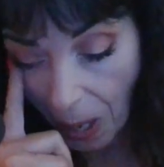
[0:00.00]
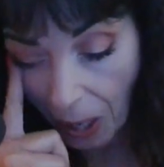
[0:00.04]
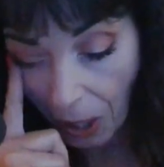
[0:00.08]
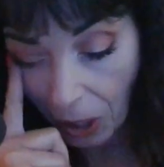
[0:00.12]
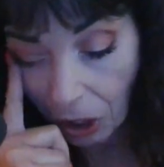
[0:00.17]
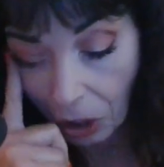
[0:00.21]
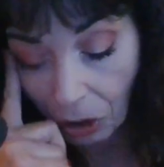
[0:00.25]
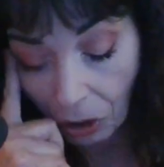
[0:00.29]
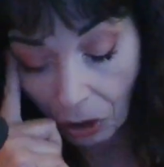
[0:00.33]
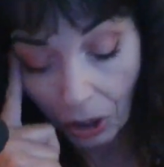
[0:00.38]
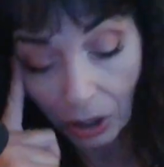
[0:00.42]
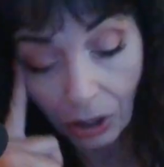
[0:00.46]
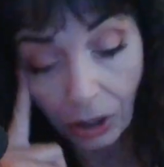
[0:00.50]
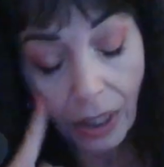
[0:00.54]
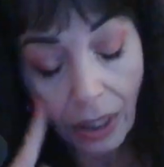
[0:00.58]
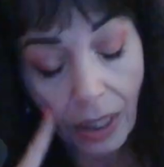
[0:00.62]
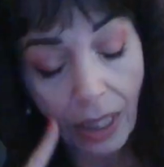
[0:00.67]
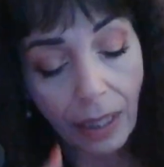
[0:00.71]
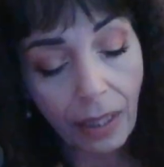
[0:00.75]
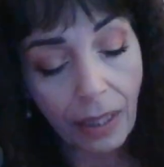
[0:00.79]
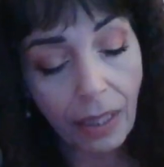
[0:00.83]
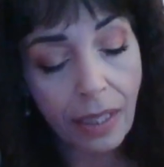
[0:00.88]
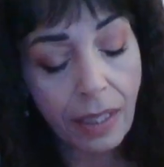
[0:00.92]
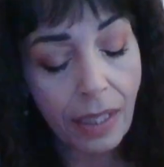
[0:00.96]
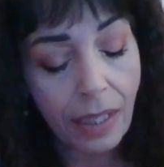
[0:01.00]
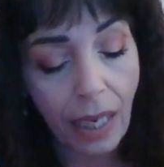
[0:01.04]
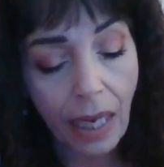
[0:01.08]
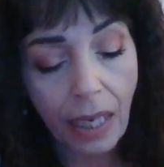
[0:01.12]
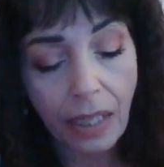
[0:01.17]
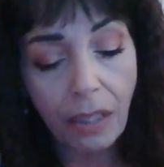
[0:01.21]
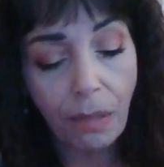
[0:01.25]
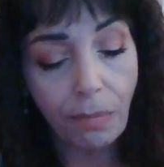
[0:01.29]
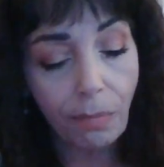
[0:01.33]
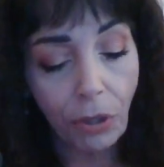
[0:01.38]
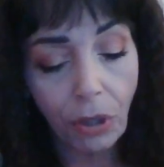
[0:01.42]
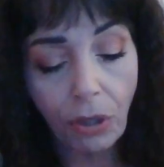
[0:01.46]
You could look at this
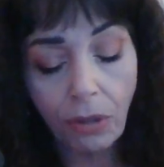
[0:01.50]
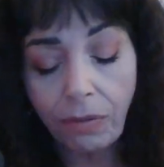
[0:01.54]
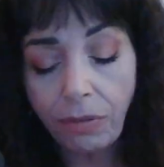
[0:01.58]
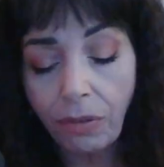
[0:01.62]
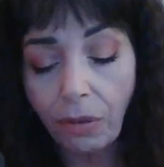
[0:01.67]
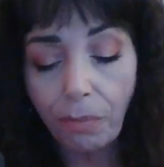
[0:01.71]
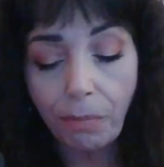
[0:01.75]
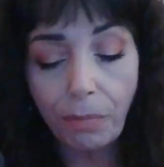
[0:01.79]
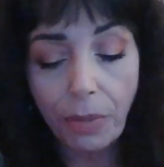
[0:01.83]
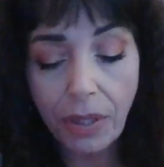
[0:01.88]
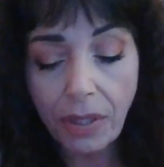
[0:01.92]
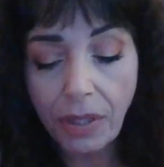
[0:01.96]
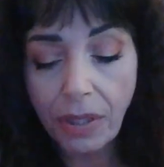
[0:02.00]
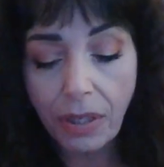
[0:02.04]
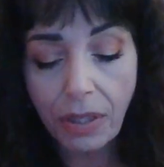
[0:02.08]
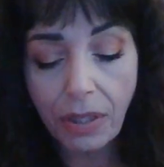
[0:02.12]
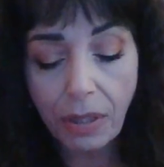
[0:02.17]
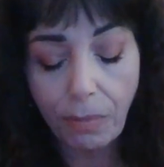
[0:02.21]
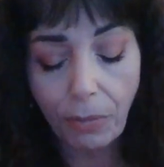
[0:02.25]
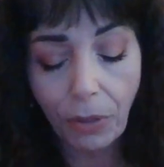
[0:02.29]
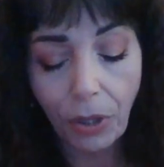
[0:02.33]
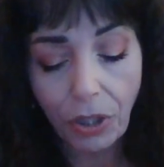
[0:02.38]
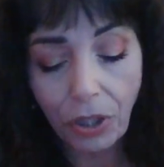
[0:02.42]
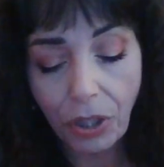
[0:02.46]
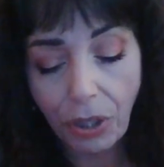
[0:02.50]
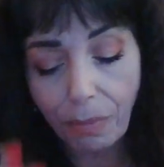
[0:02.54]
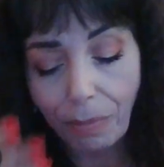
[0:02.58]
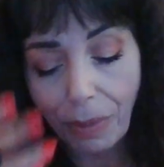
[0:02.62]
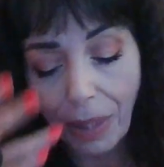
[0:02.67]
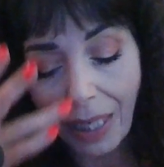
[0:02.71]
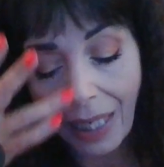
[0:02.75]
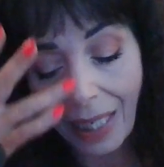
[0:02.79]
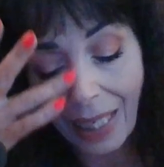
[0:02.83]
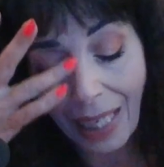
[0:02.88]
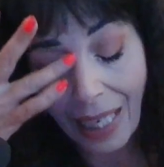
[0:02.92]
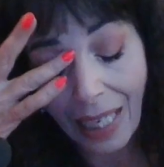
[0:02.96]
as a beautiful business merger,
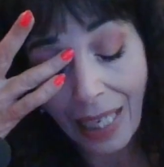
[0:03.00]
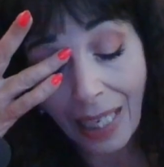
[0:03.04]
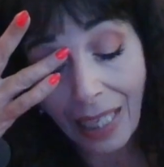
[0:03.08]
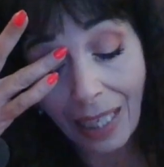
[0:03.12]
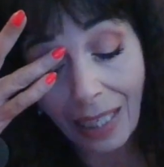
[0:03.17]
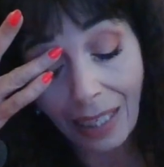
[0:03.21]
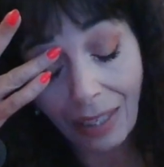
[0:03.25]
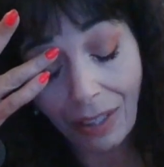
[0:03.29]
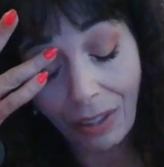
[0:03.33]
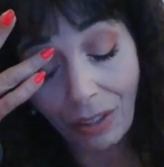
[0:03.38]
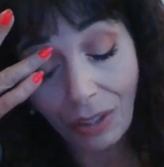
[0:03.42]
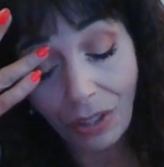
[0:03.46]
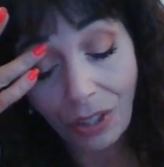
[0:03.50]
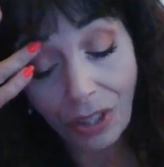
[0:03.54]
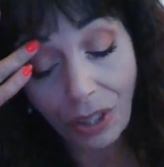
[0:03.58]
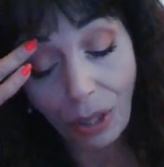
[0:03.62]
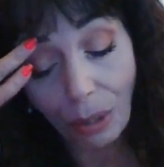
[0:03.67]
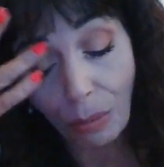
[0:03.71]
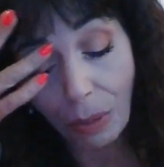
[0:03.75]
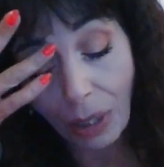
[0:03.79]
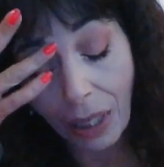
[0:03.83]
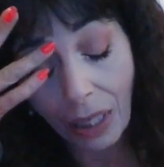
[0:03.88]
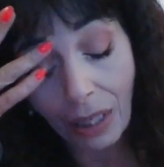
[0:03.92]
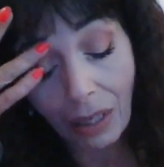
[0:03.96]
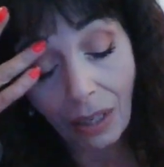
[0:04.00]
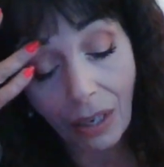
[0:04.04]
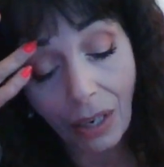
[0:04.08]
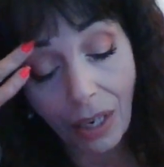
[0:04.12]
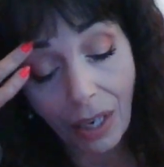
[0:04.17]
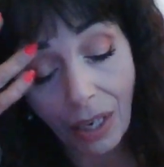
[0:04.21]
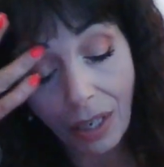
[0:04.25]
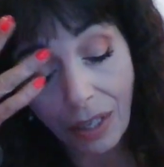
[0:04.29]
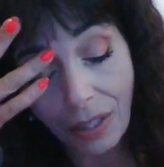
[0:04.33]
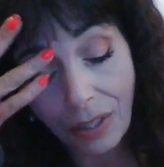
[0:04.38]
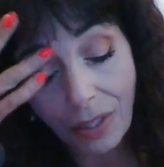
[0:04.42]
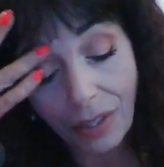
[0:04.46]
but again, there's so many
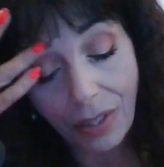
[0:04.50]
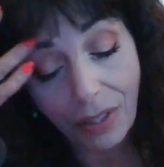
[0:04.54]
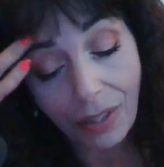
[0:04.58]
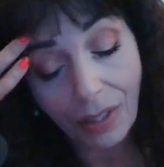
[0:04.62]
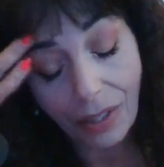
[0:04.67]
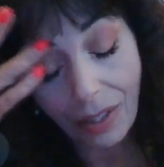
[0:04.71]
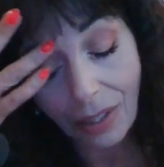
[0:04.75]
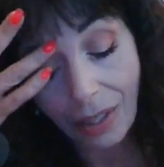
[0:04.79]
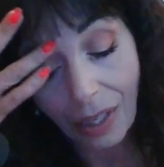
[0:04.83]
cards.